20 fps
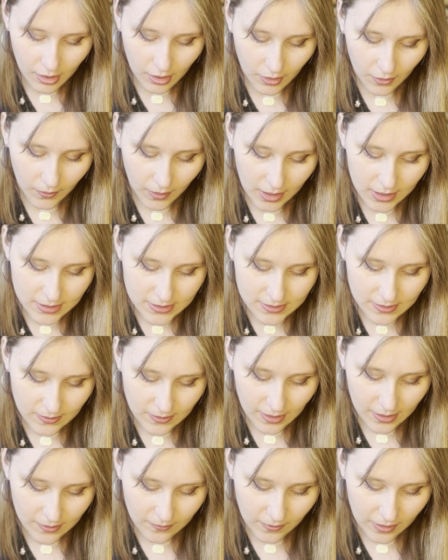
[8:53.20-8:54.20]
Okay, so
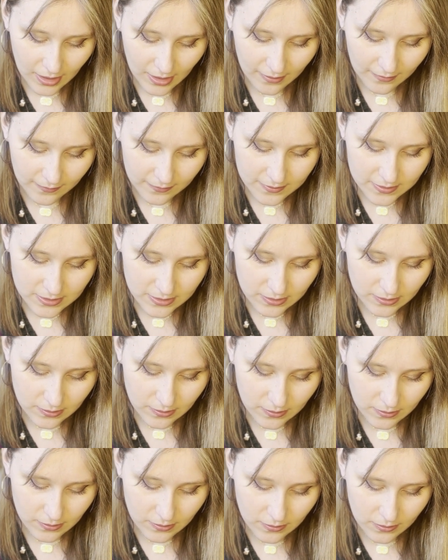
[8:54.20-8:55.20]
then we have
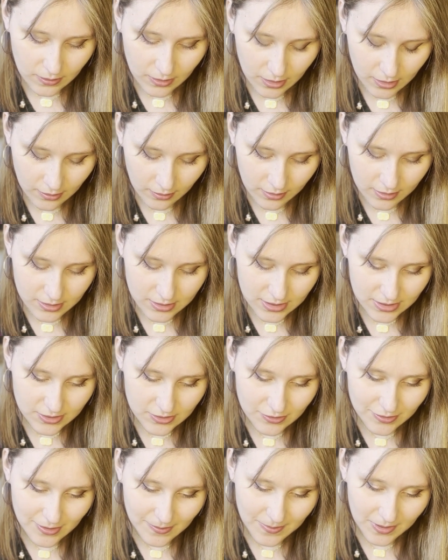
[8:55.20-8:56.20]
to
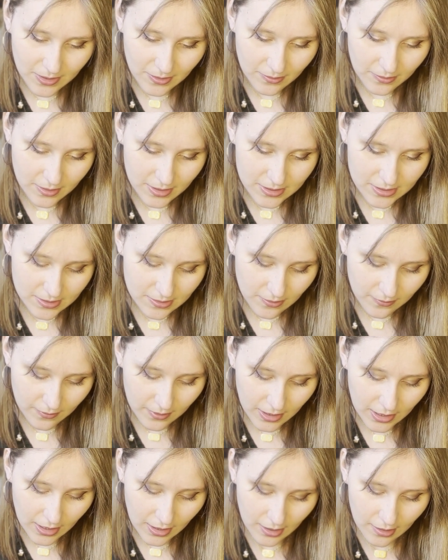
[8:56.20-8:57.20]
distribute this
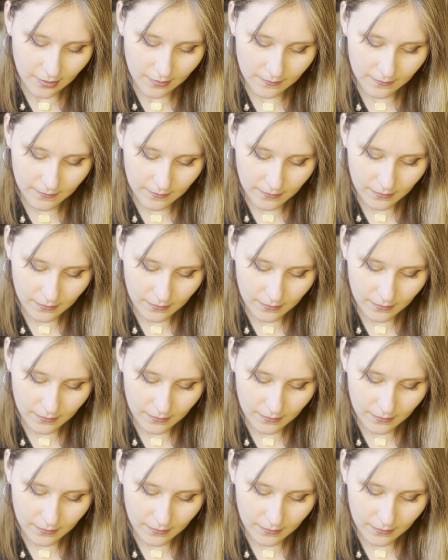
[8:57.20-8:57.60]
3.